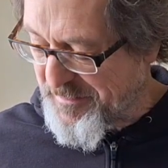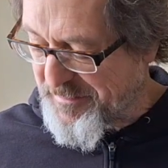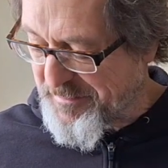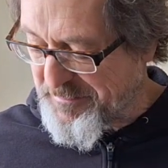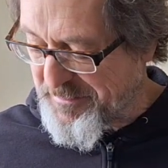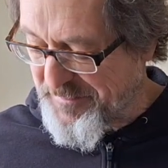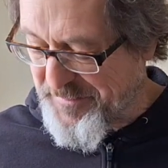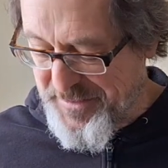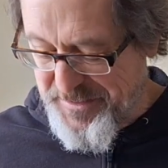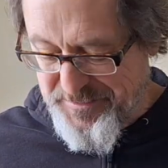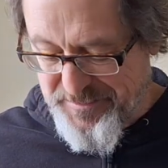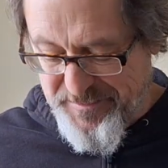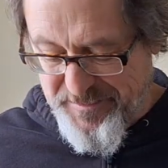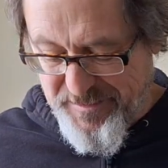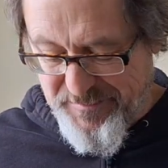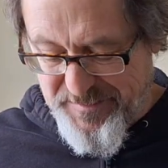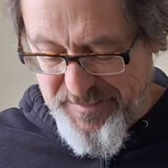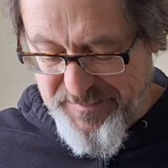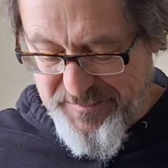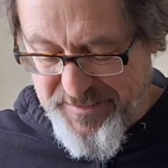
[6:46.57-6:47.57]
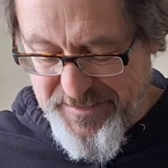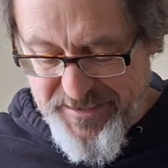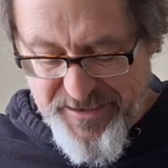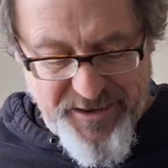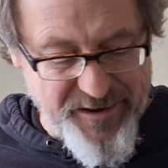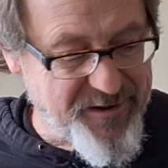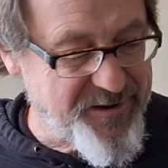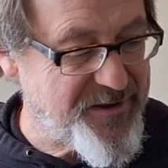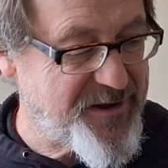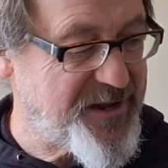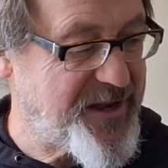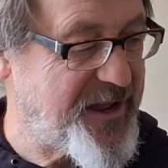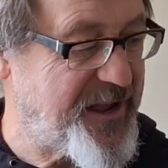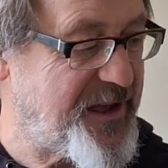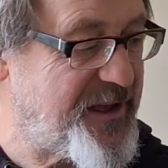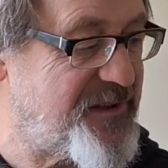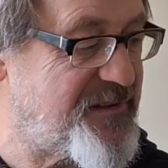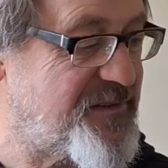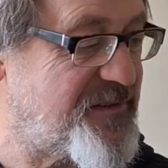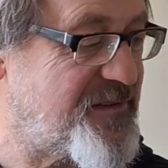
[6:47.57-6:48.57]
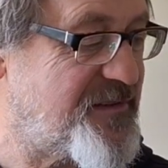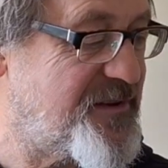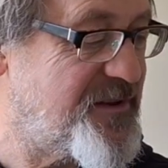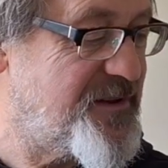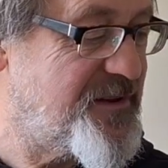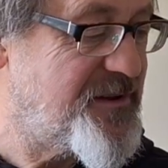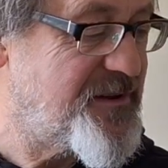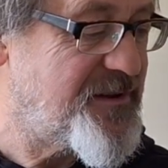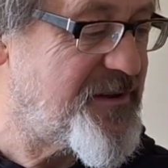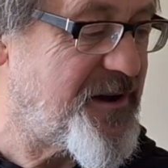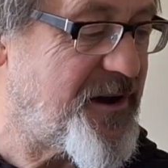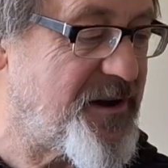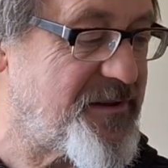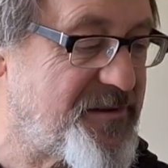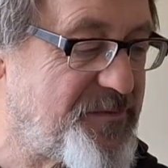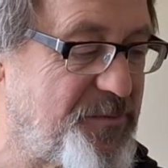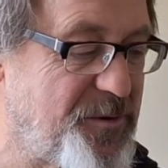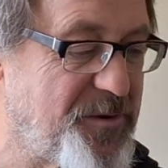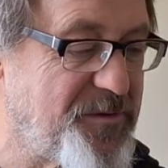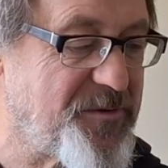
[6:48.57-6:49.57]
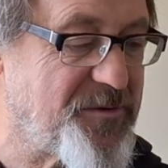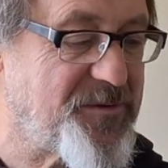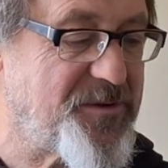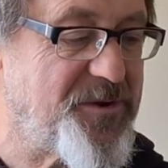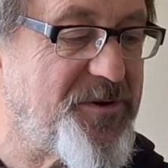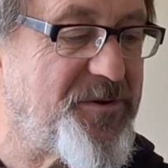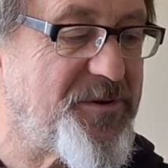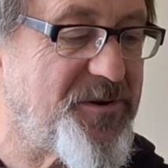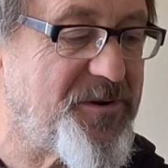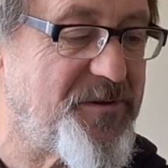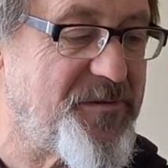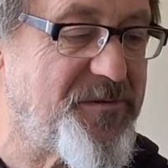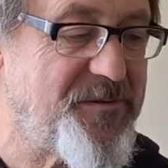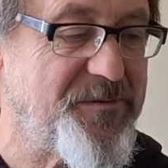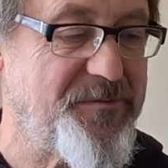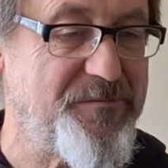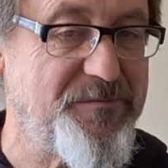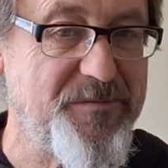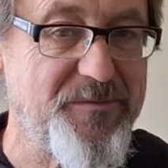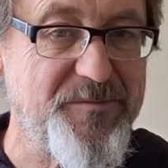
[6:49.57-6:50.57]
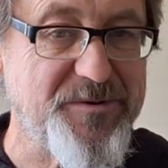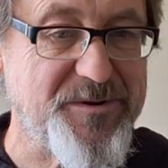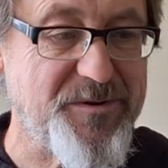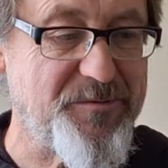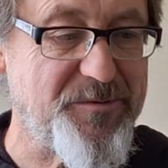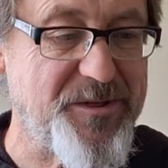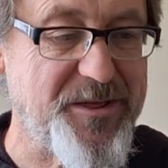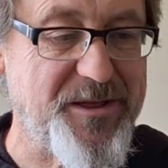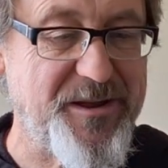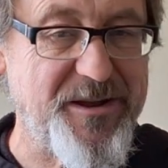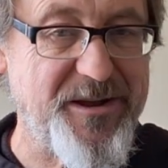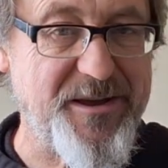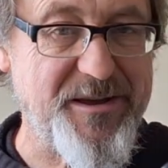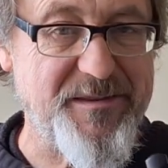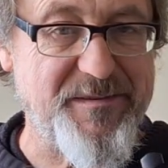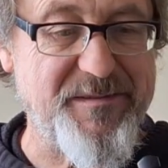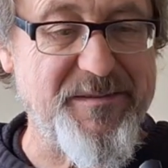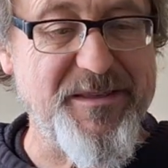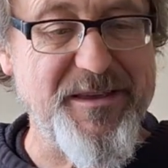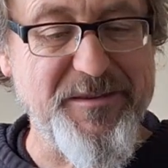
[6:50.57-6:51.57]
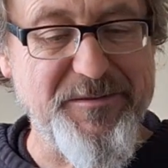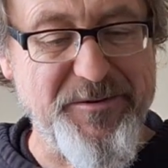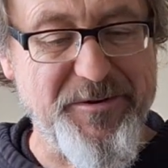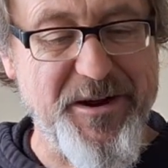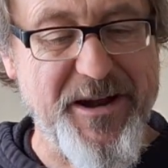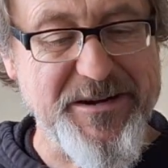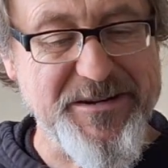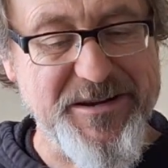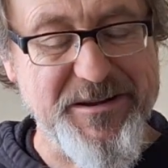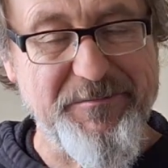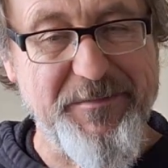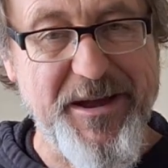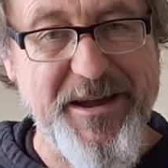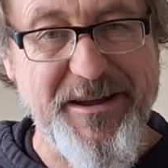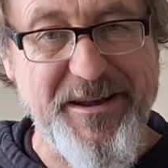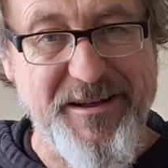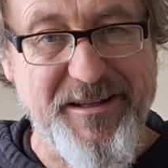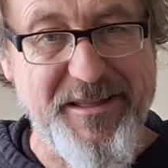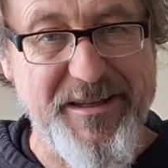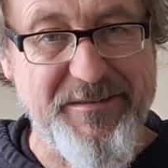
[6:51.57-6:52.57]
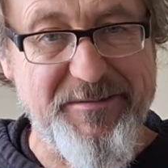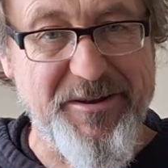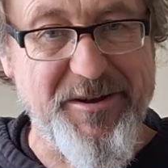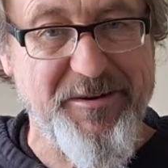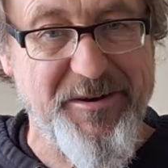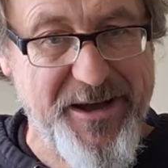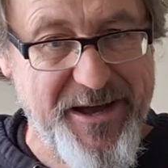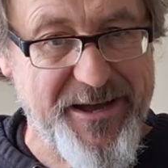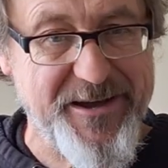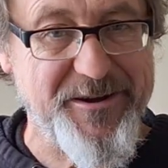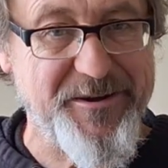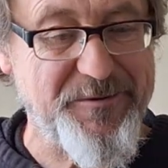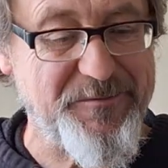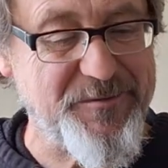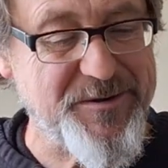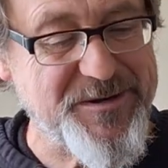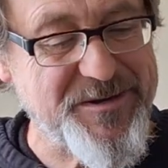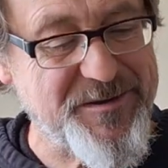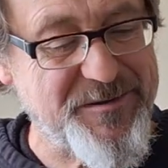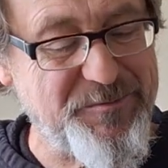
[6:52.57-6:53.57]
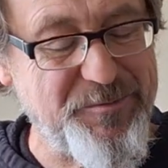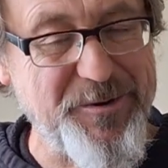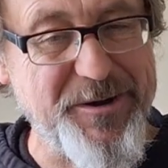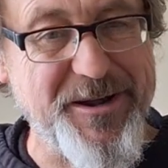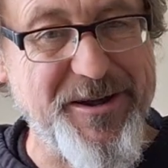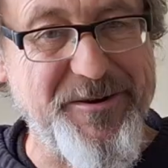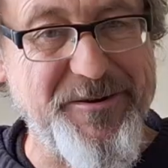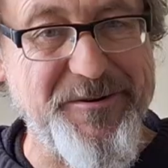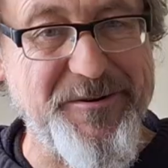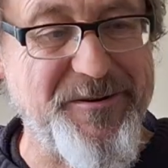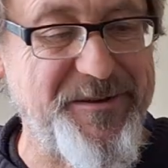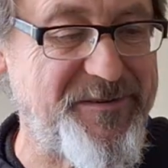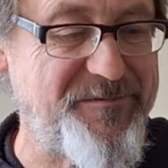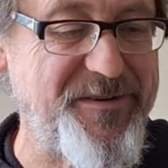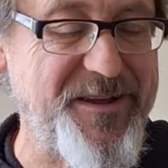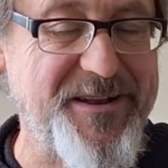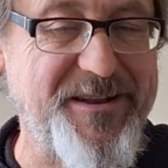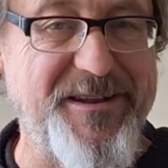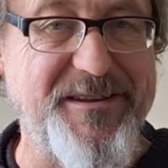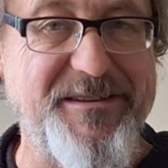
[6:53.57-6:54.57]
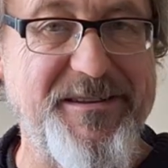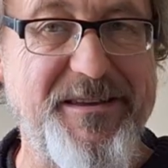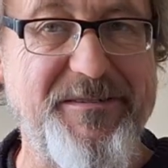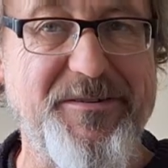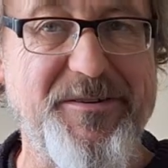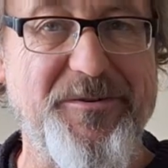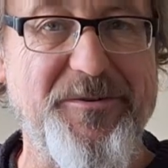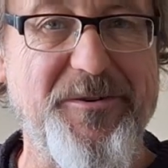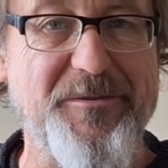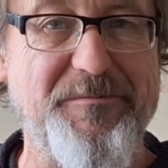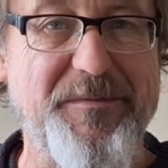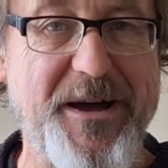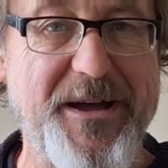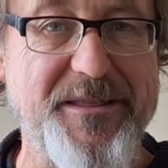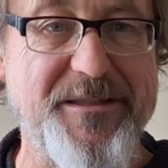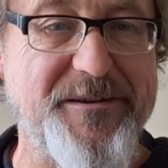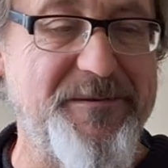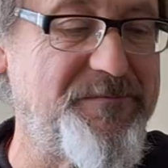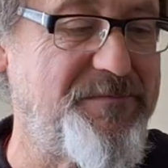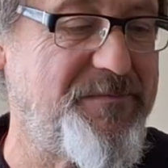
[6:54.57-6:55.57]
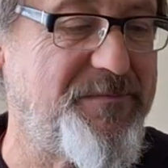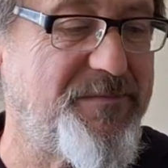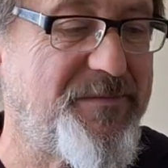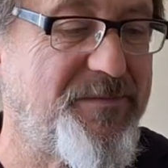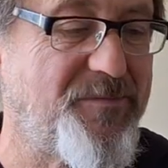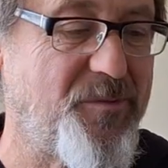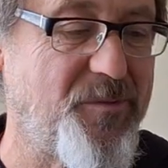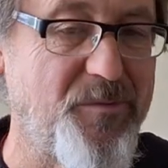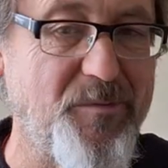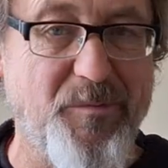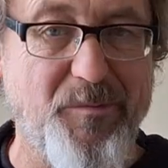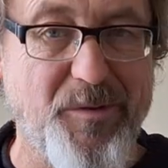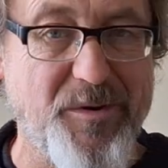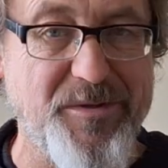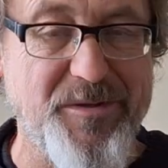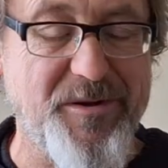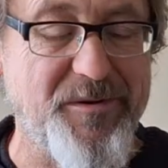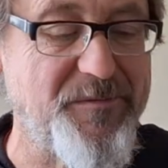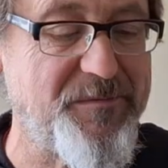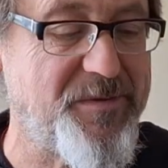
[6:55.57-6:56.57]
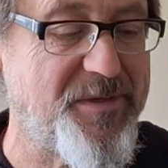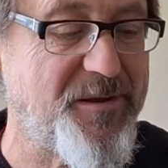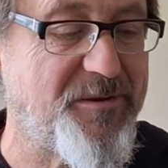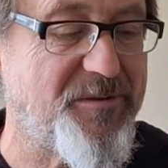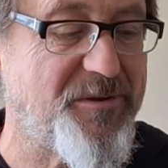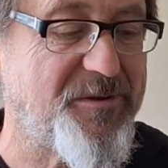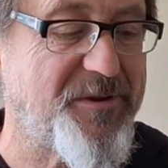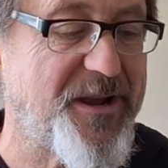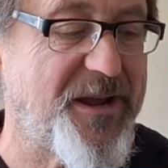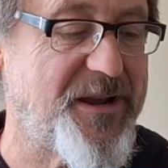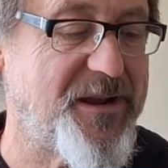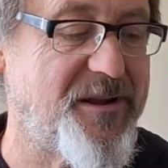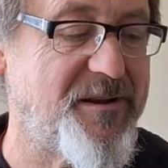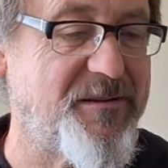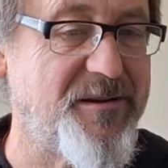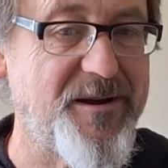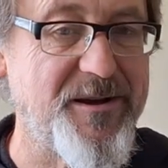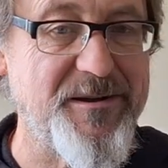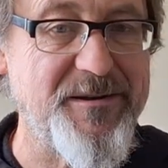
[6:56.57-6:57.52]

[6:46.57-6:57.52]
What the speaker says: some of the features of this guitar. It has Spurthel tuners, which are really nice. These are actually made in Cleveland, Ohio, which is pretty cool. In fact, I even drove by where they're located